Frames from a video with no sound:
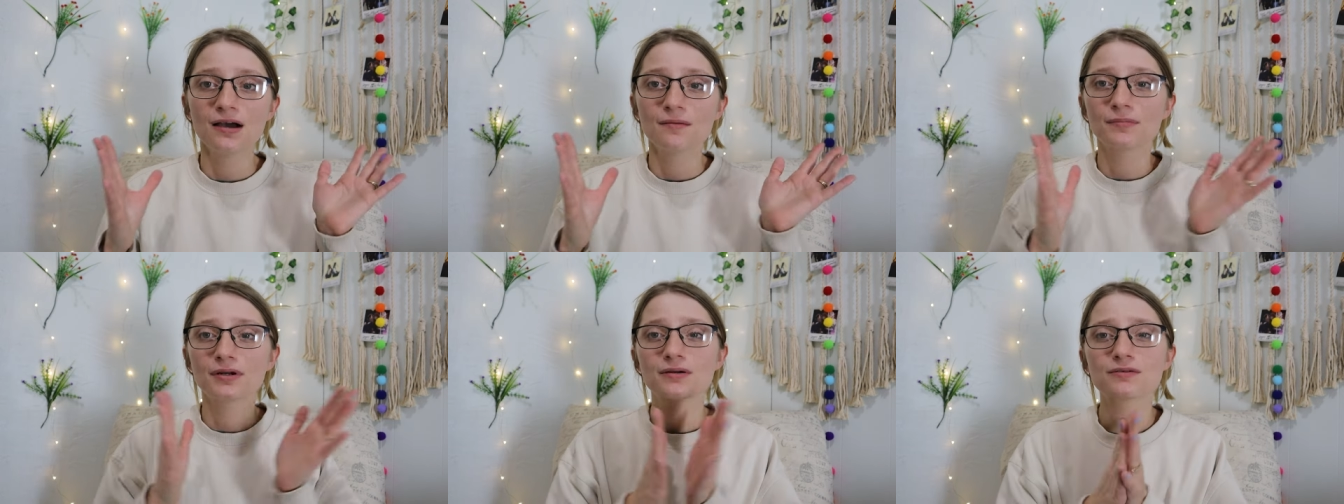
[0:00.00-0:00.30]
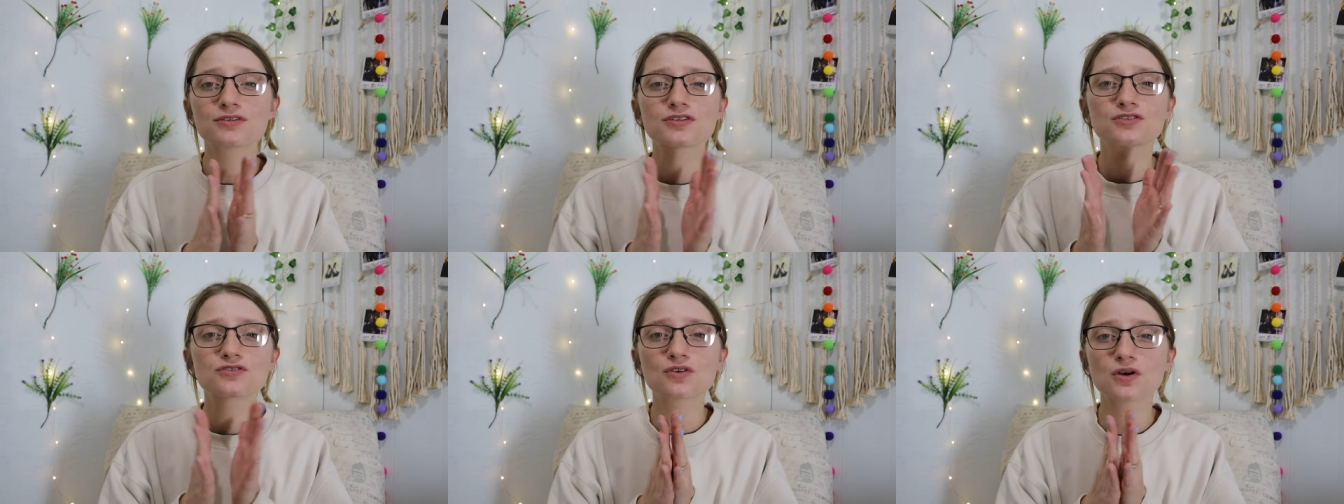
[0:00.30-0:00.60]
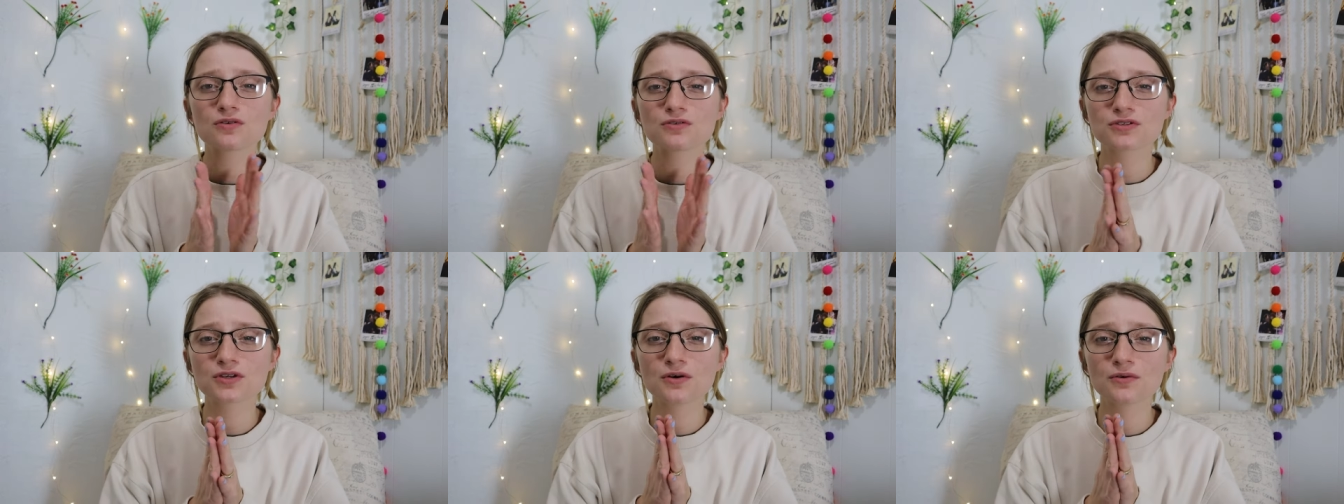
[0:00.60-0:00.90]
But it was
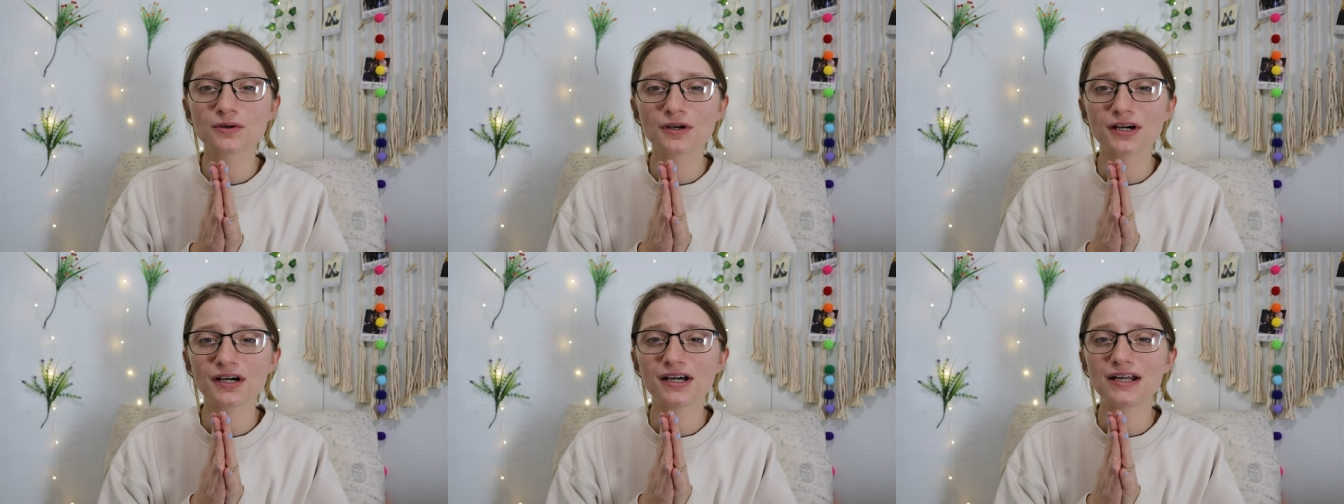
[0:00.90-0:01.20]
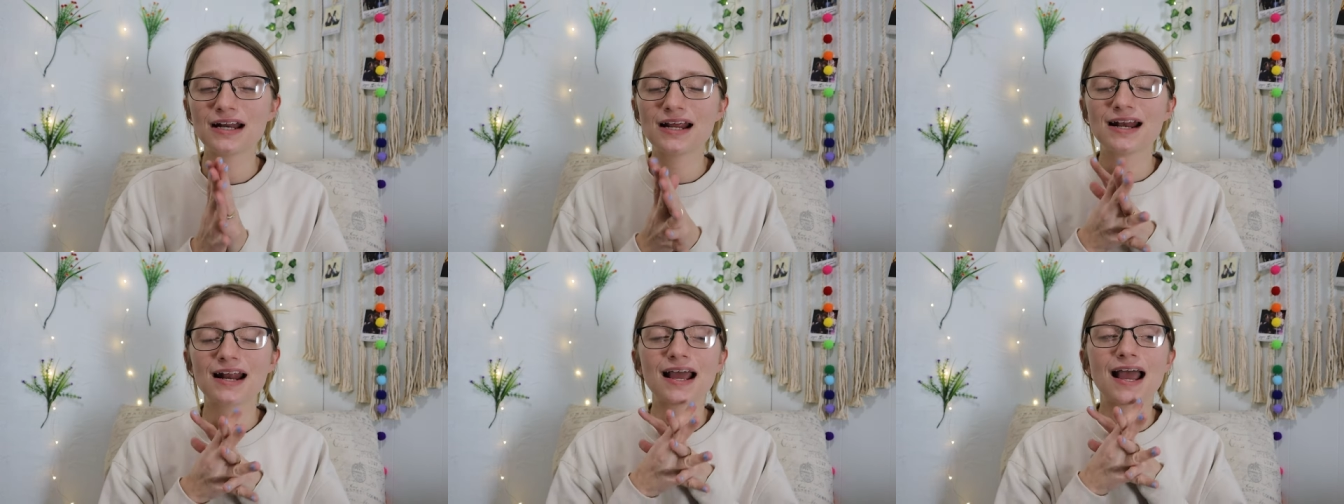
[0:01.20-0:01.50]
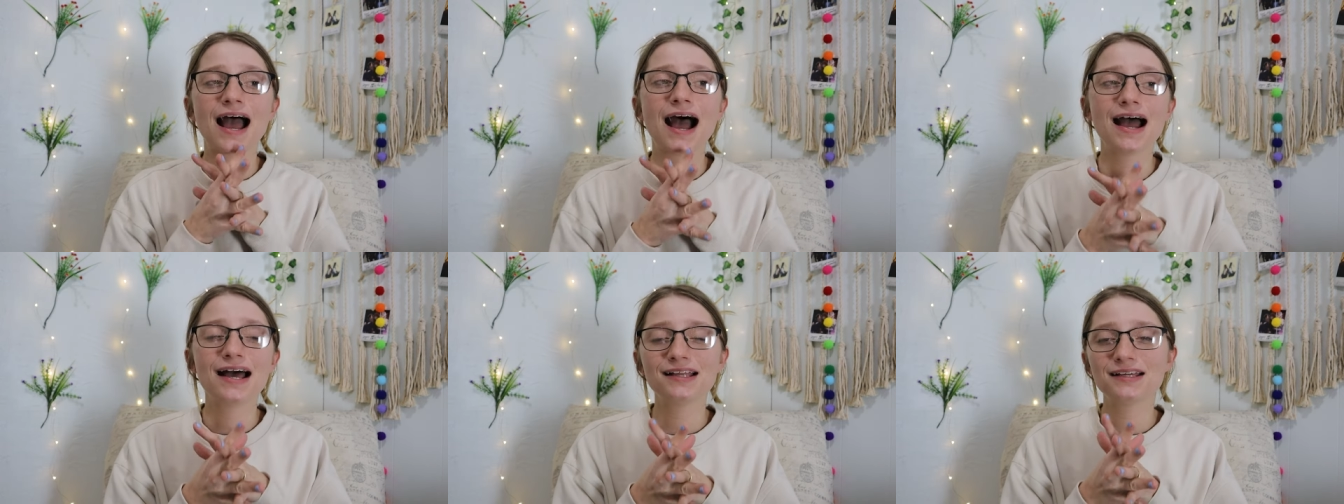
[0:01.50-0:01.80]
so, so good, and I
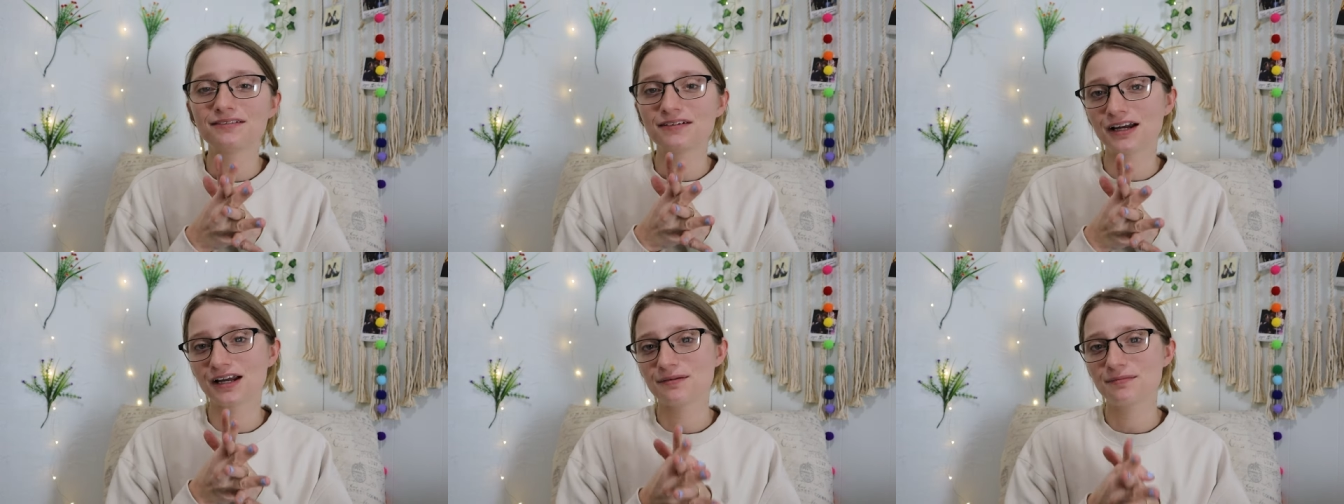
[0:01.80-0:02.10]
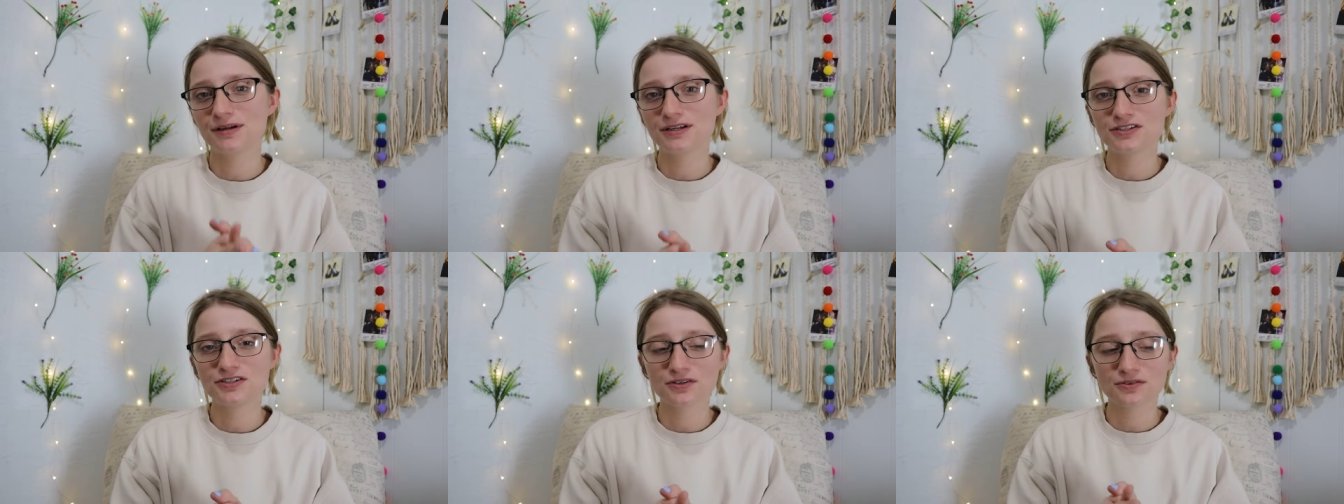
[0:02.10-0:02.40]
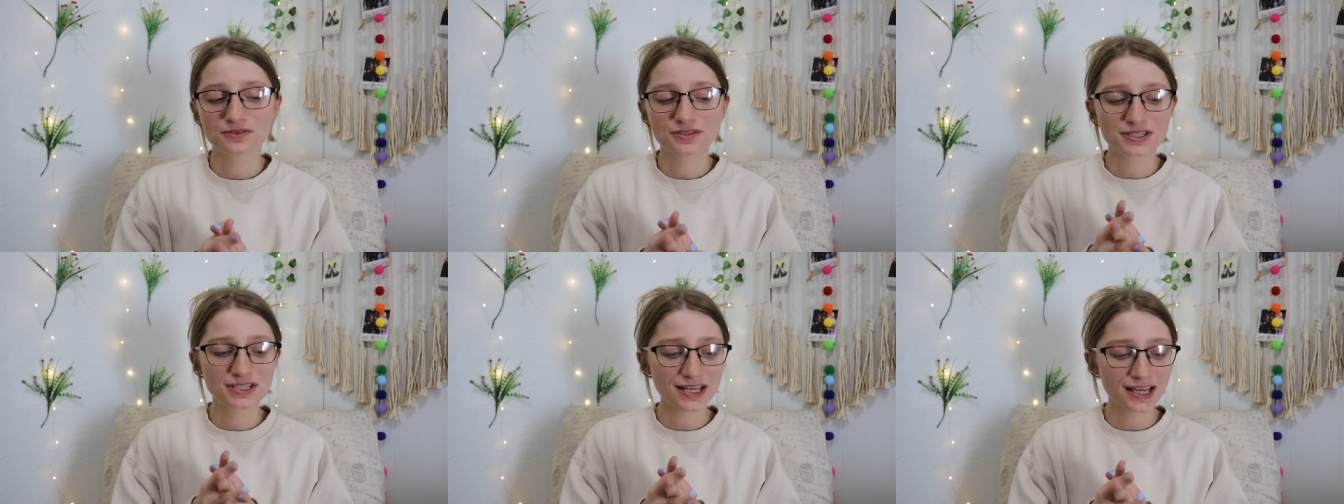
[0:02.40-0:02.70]
highly recommend you go
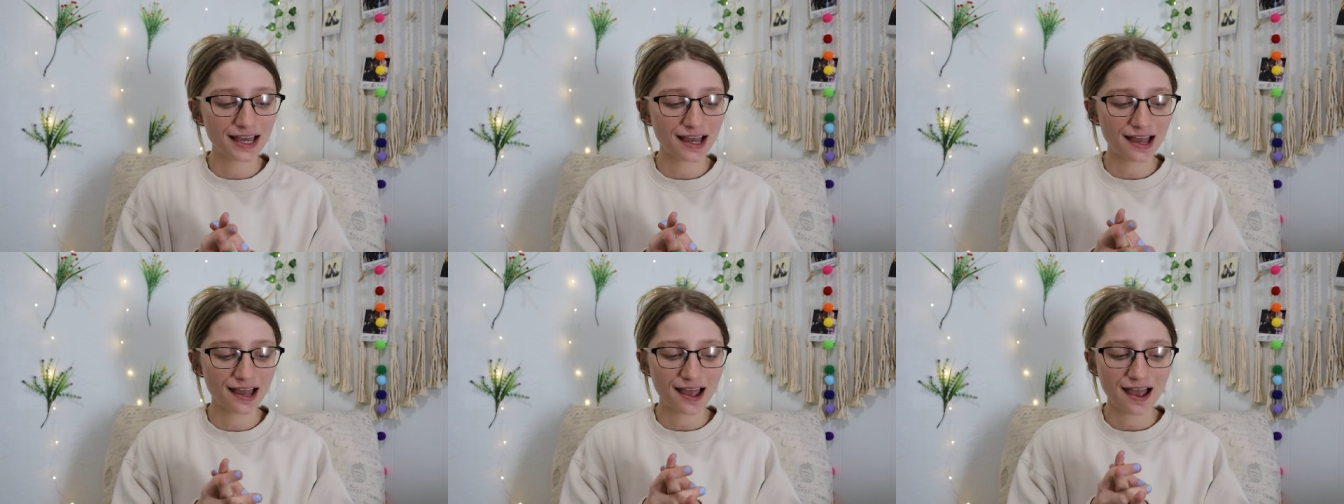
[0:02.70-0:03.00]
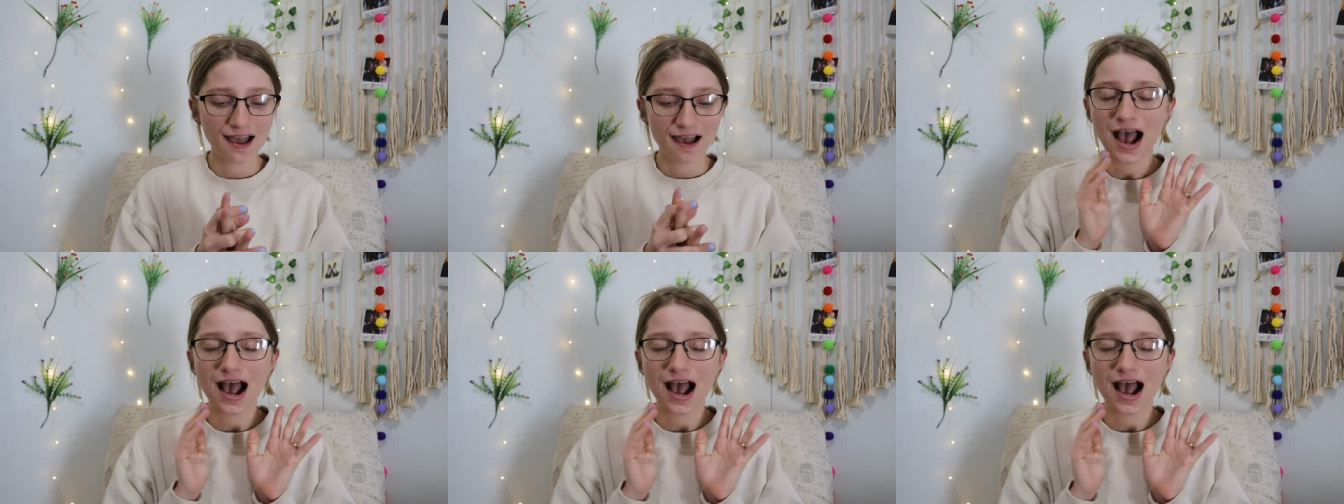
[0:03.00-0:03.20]
see it.